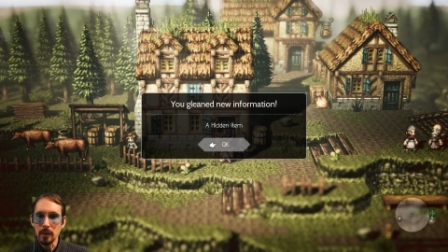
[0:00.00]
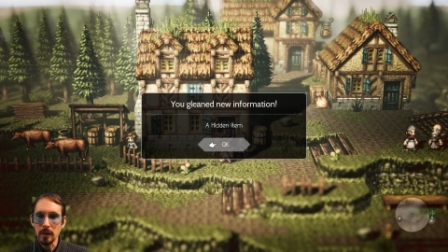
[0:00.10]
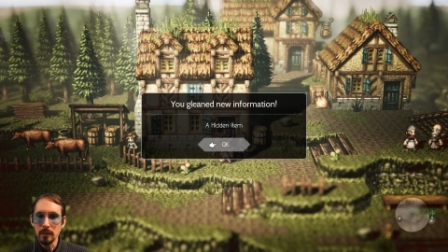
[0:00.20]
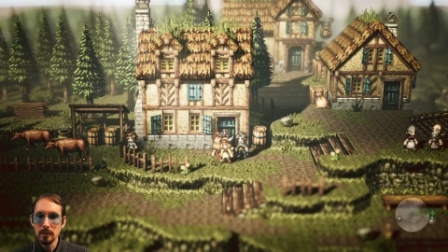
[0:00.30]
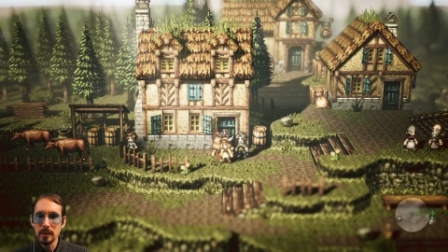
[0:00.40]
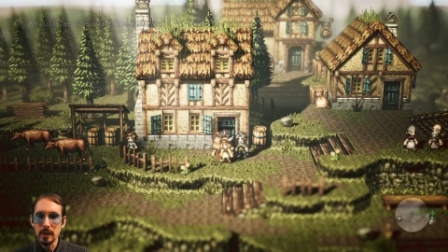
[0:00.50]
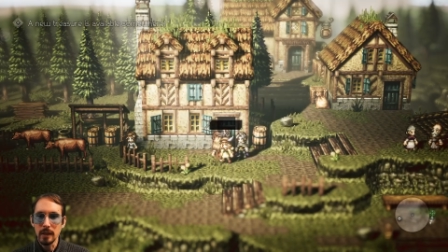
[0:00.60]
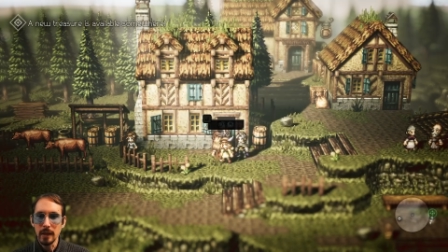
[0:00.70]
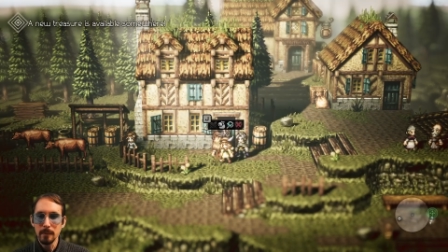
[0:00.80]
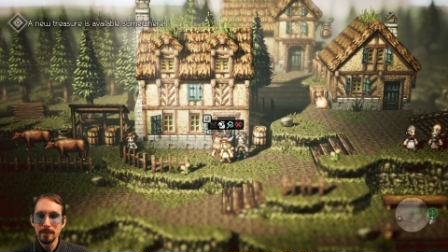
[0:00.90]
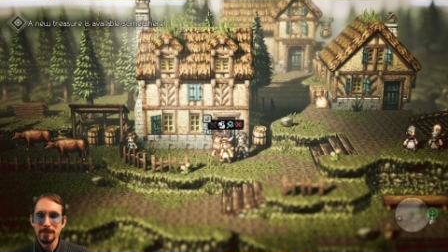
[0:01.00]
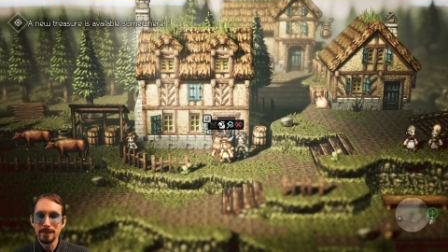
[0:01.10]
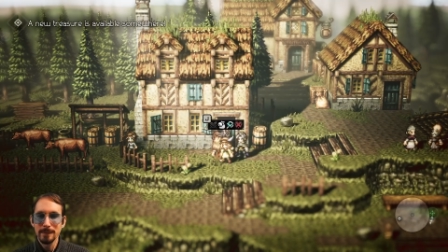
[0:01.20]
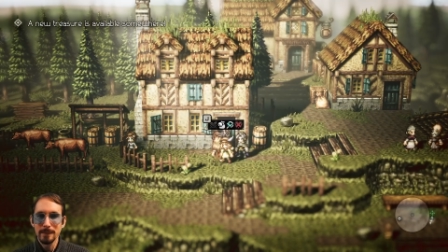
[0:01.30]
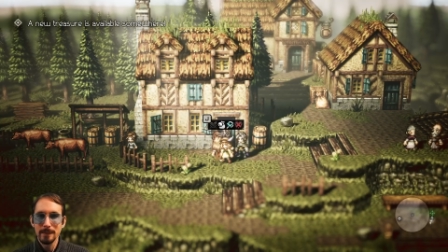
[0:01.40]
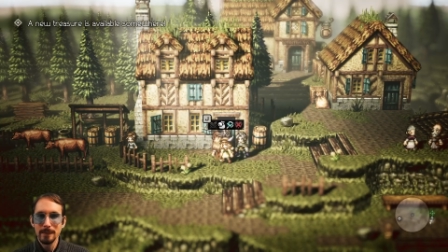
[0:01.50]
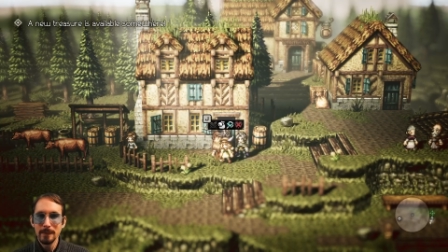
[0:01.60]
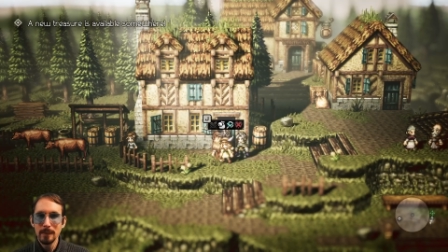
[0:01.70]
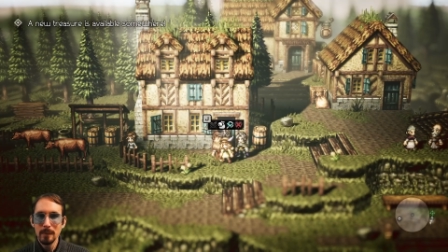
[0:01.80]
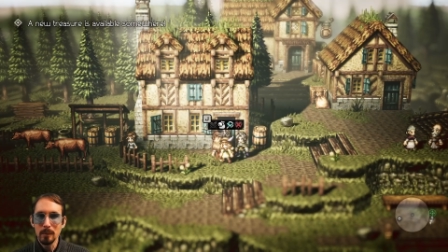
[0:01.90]
Okay, hidden item.
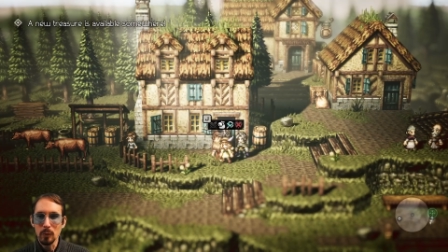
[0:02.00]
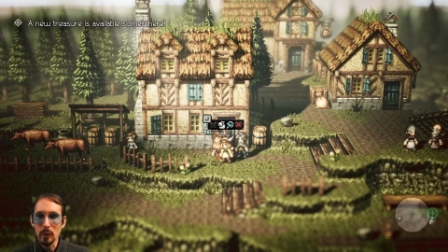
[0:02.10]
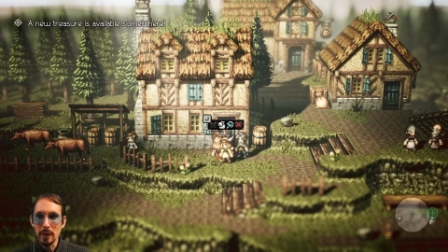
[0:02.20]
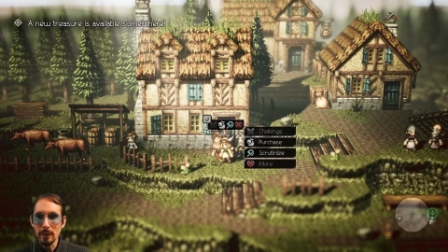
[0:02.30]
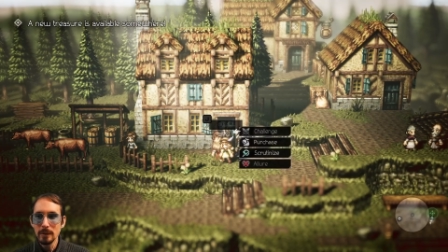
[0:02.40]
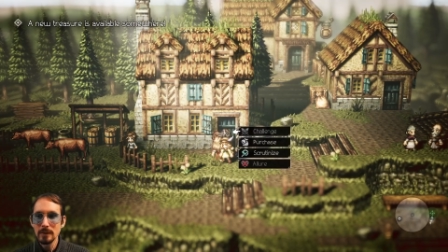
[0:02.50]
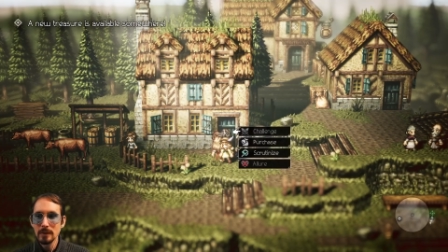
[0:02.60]
But where?